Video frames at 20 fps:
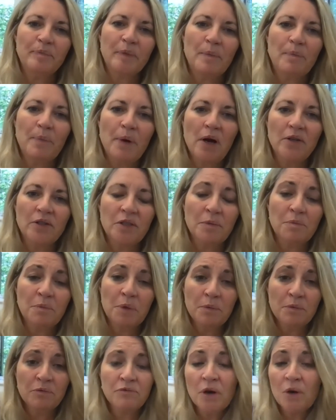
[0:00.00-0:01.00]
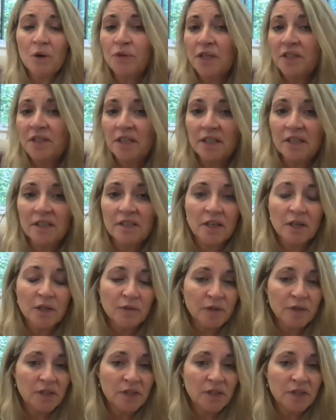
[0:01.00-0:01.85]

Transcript: But some people rolled their tickets over